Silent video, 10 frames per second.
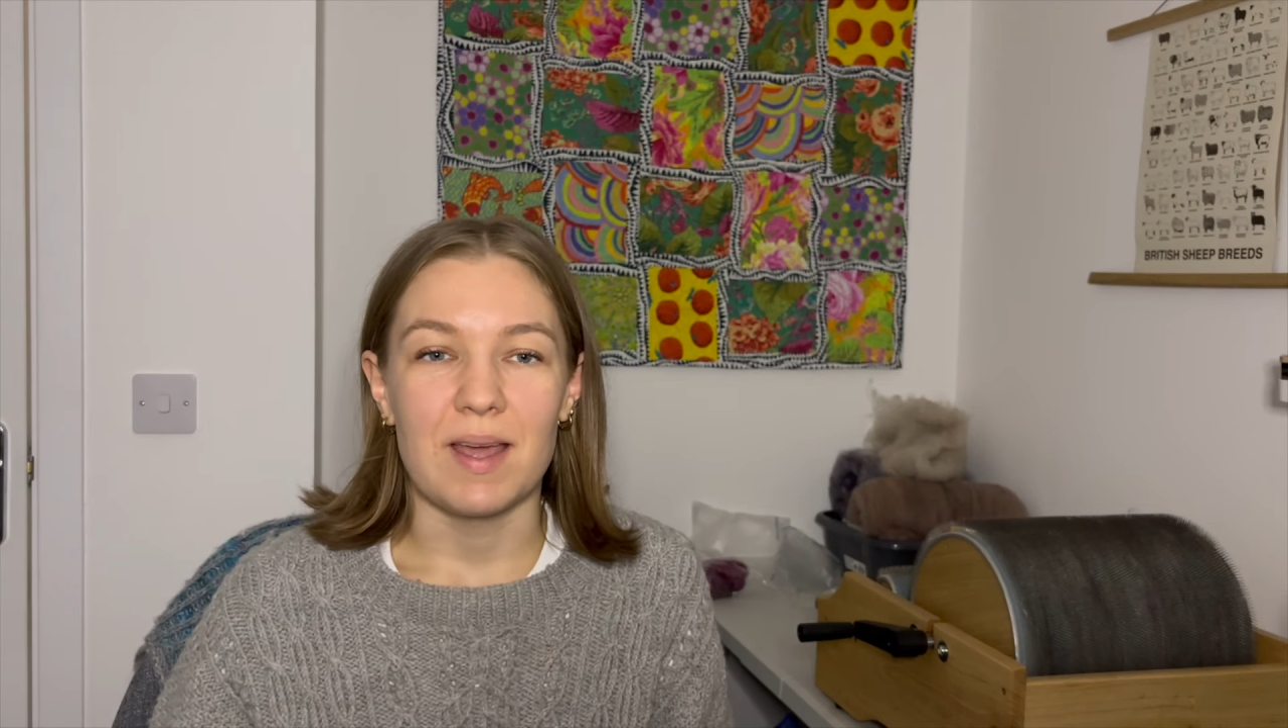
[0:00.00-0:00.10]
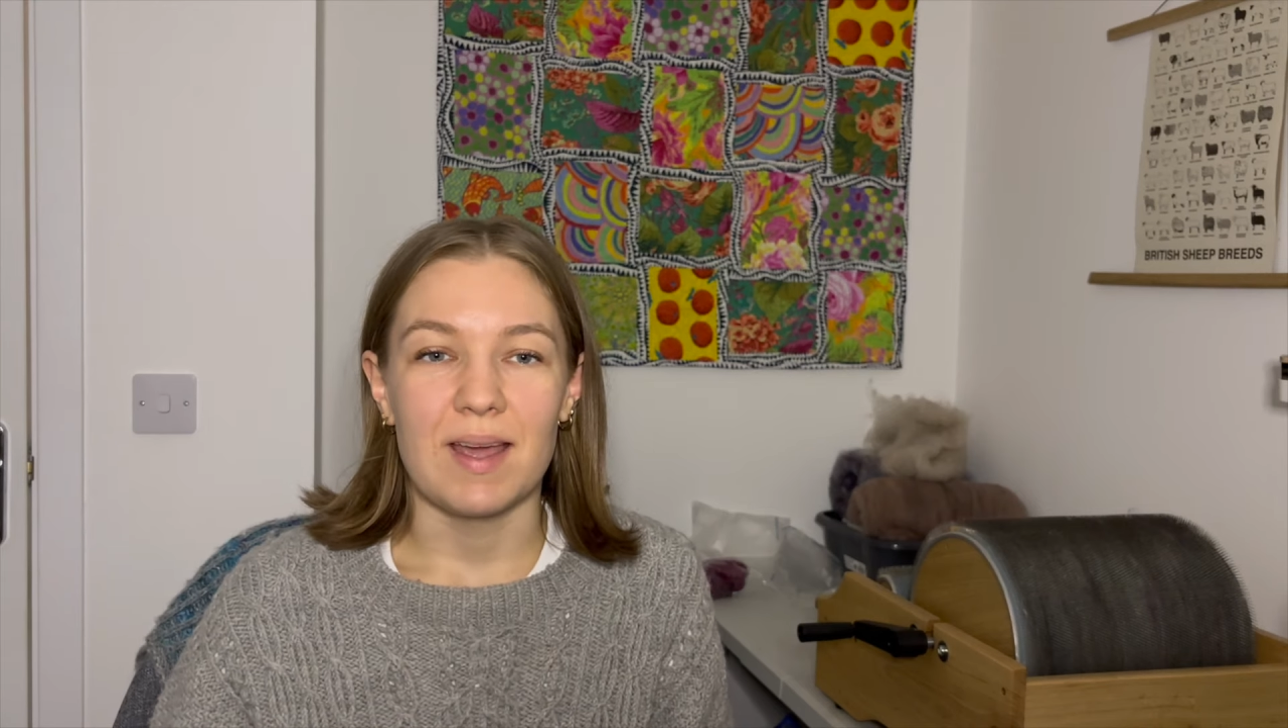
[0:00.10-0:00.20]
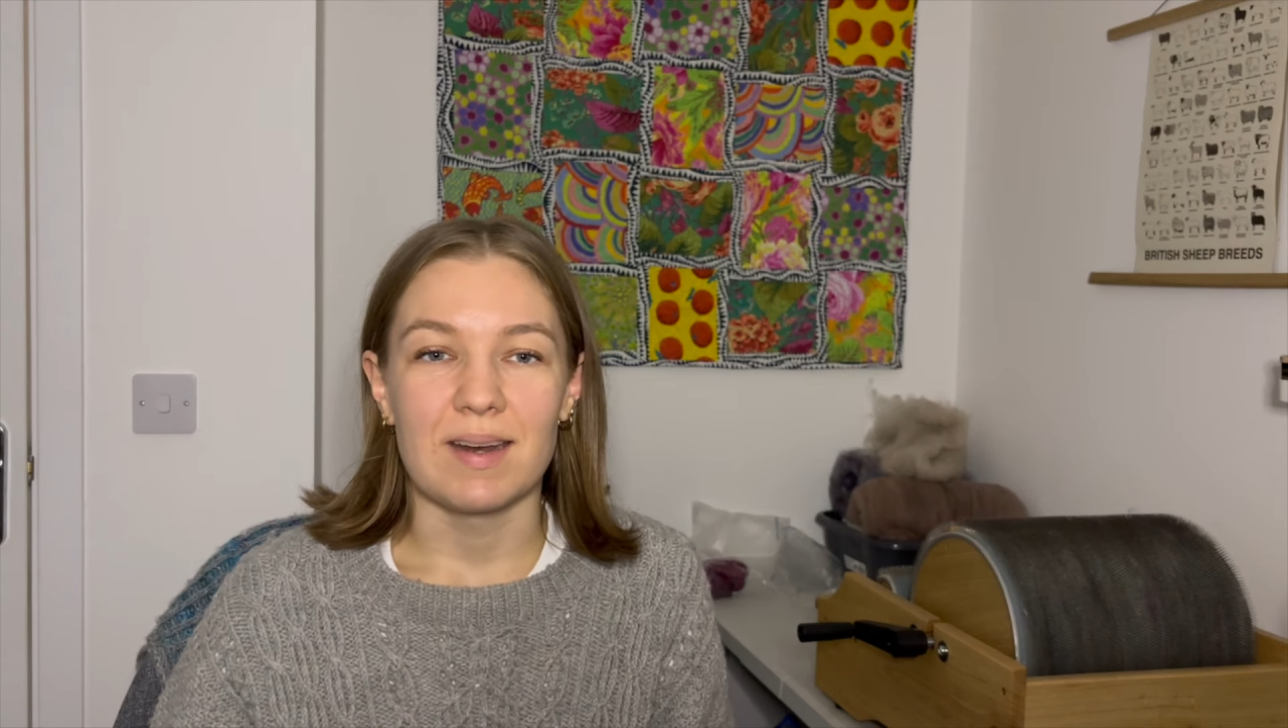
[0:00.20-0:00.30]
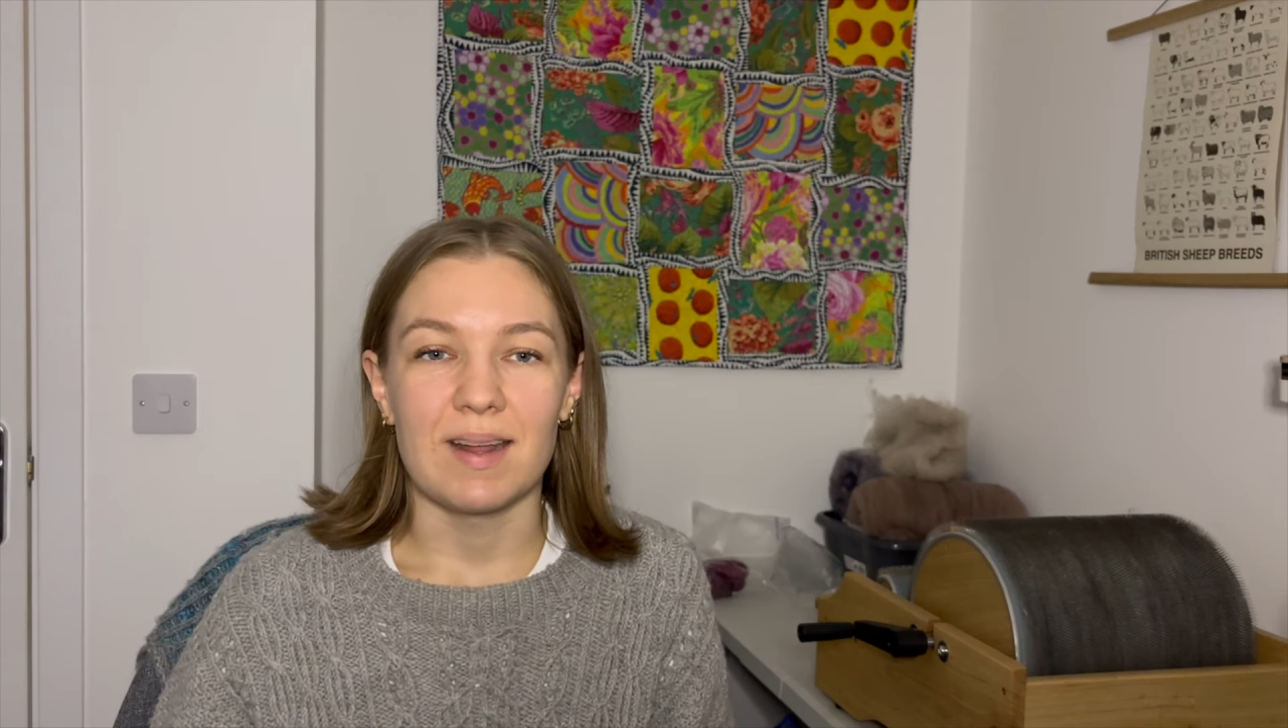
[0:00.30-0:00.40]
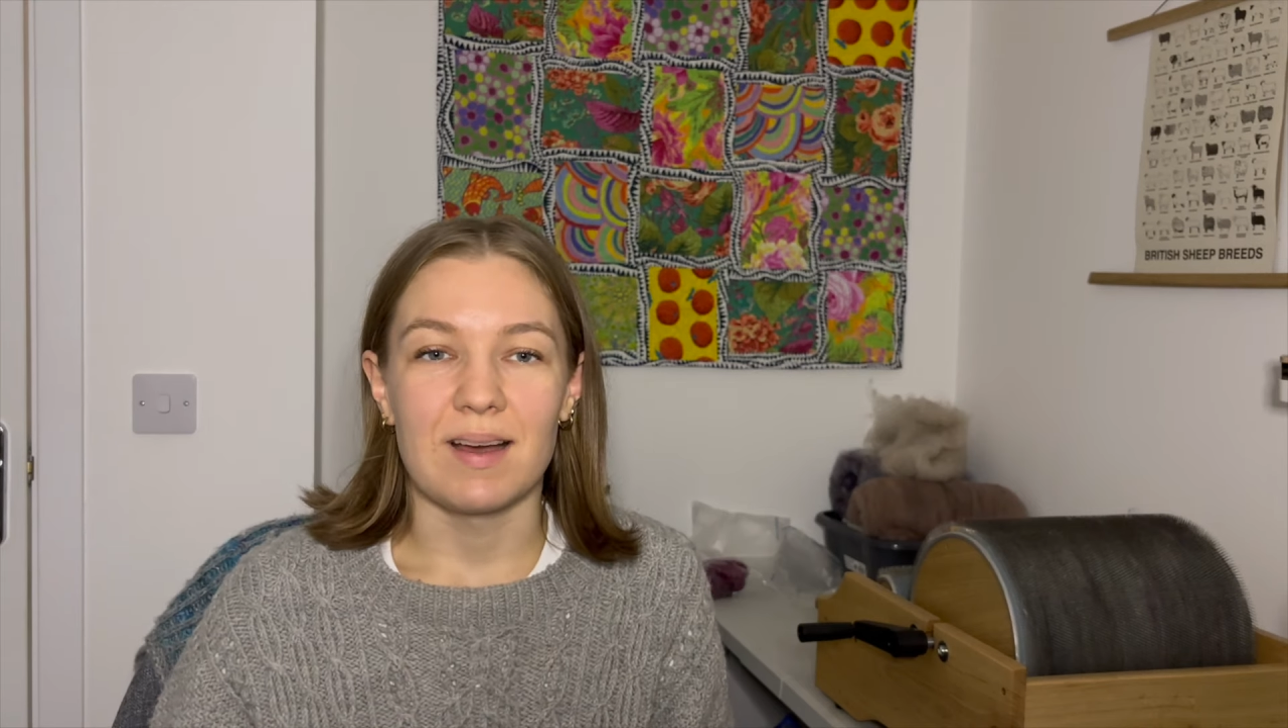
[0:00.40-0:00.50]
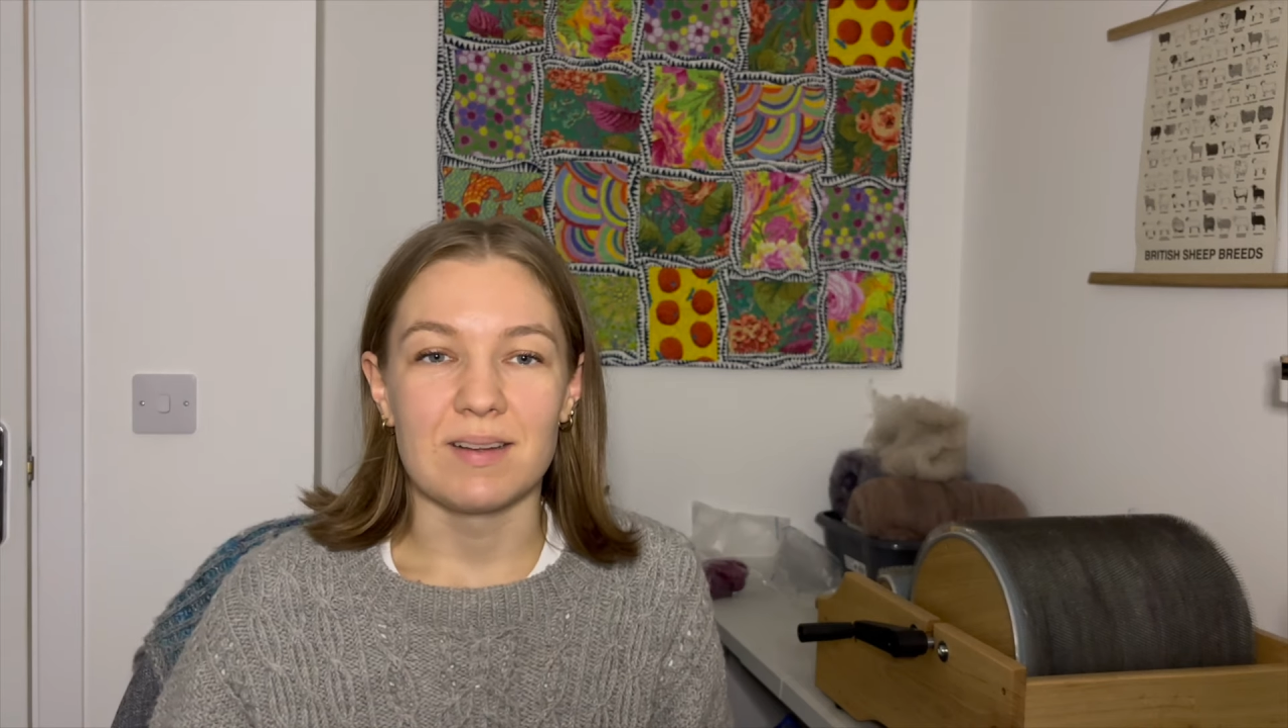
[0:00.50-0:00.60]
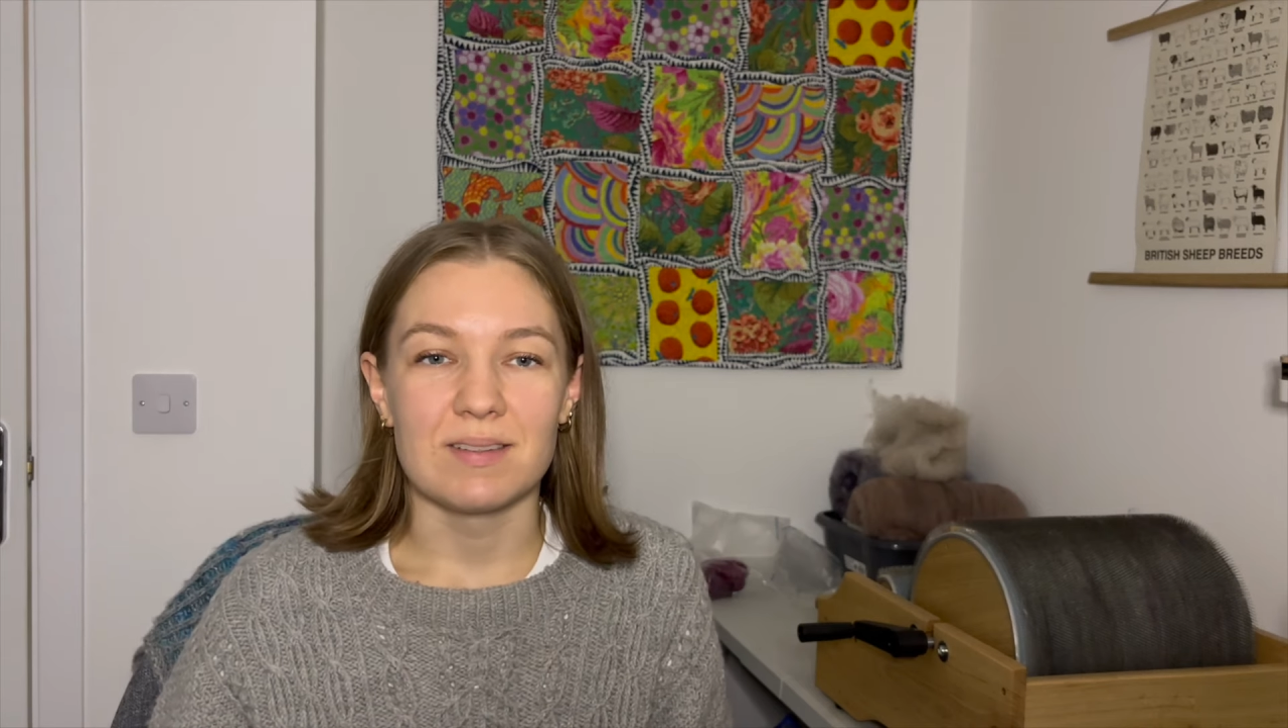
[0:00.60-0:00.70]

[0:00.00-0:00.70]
and I'll